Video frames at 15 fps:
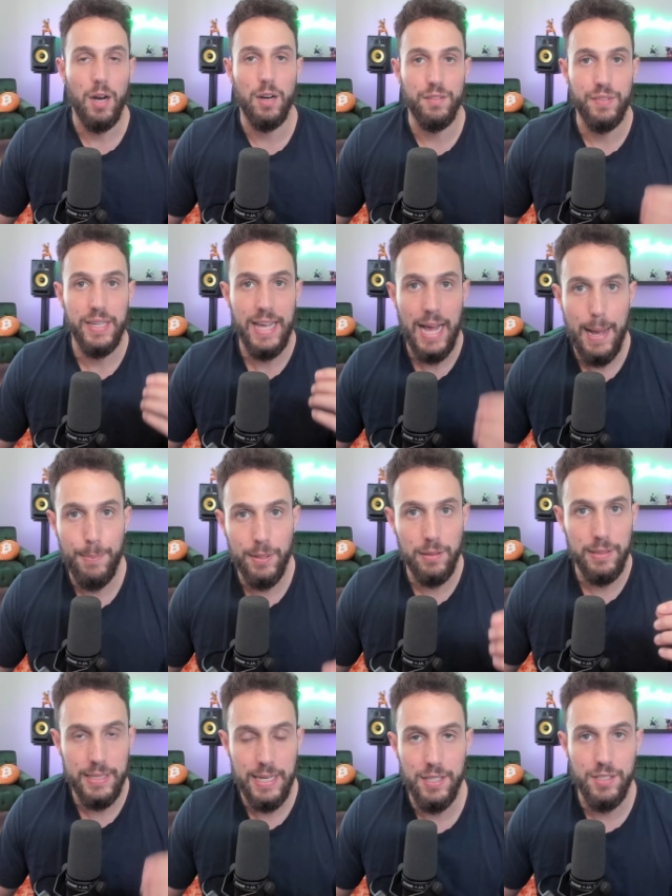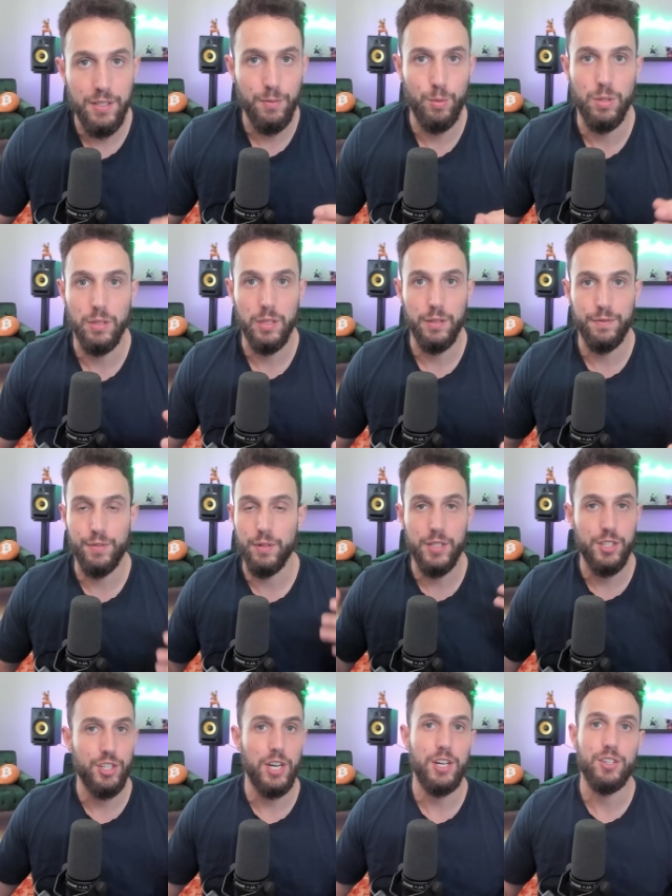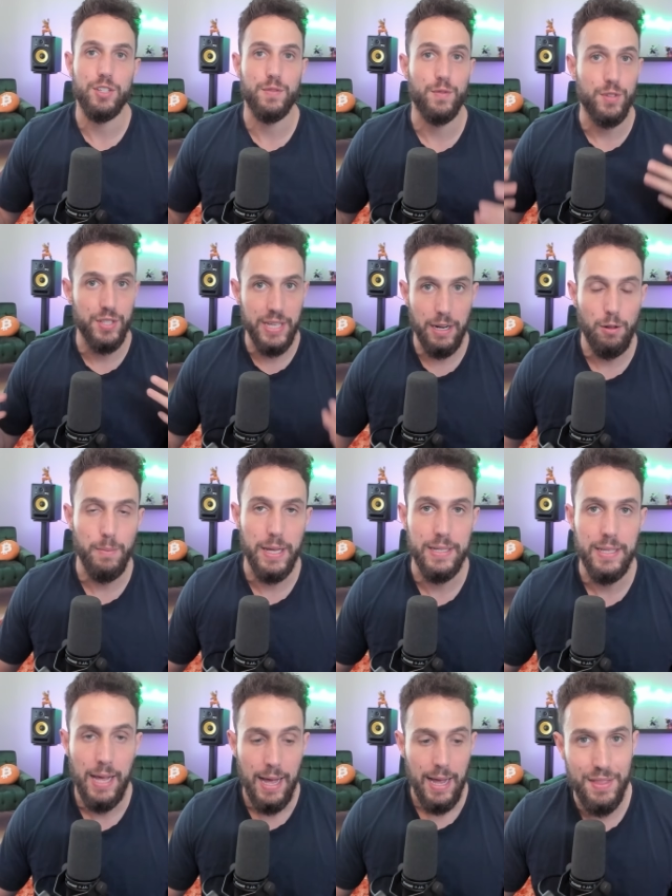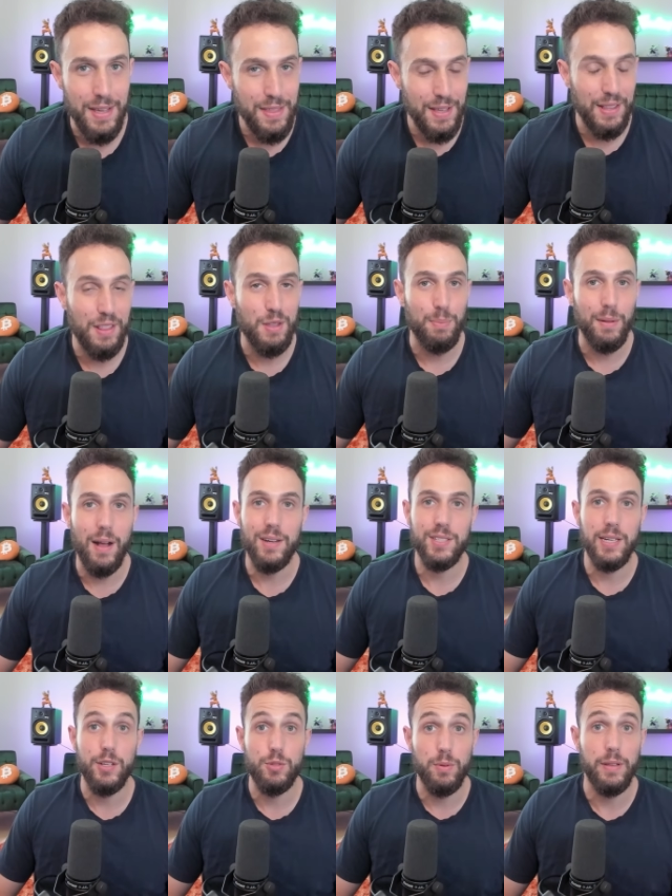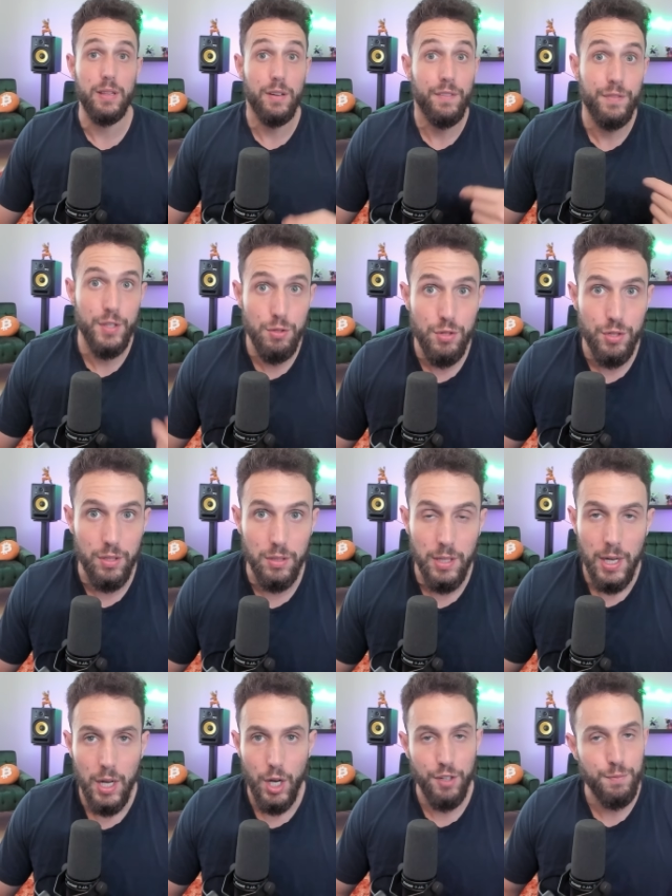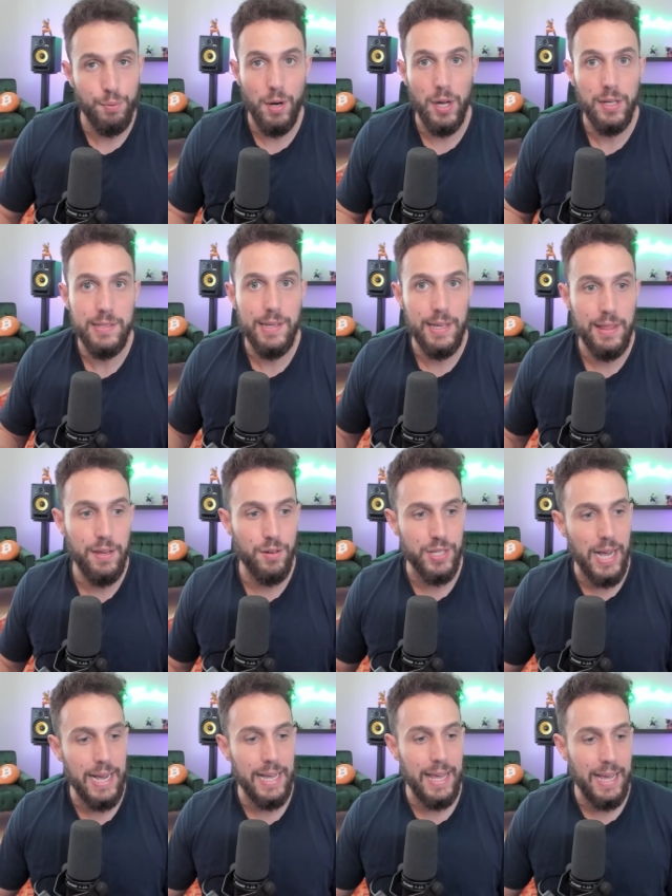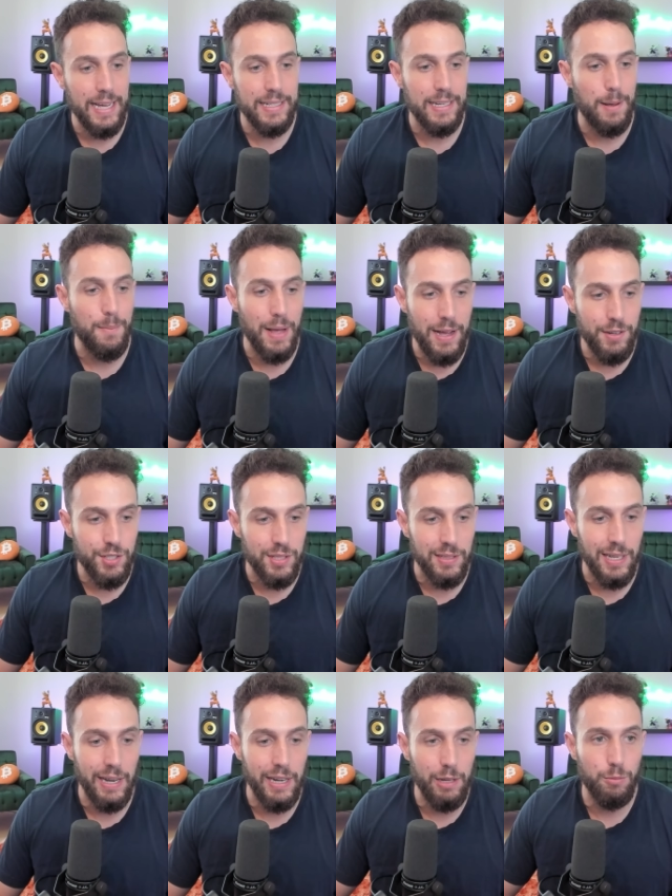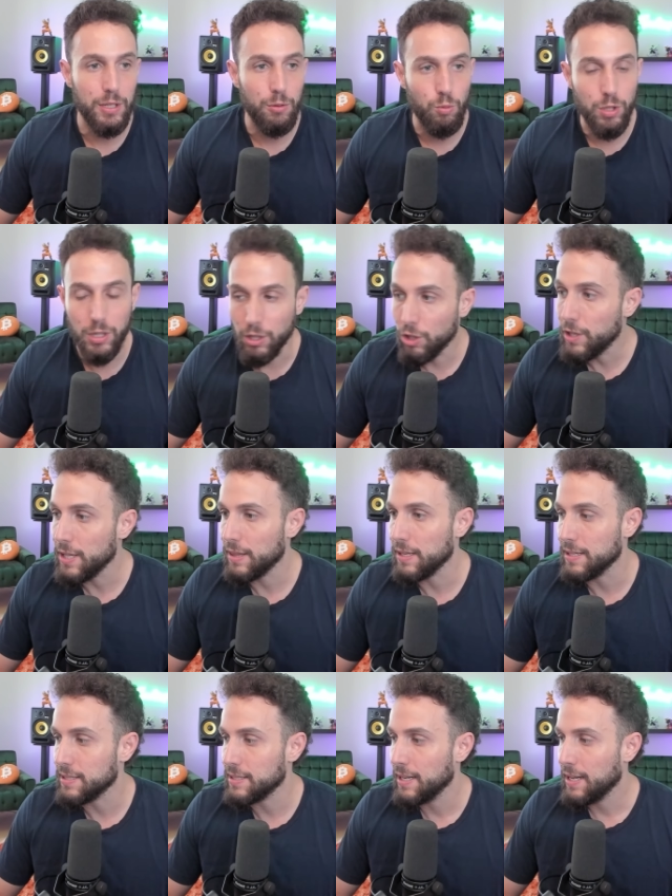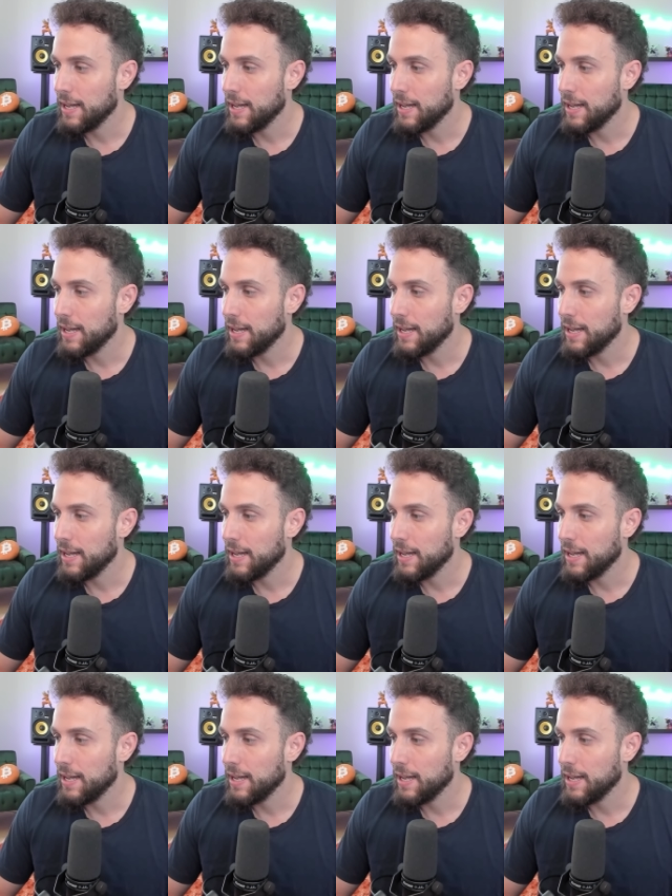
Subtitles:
of capital-intensive work for exchanges, for settlement. And they think that the blockchain is really the future of products like theirs. I can't imagine that anyone would look at this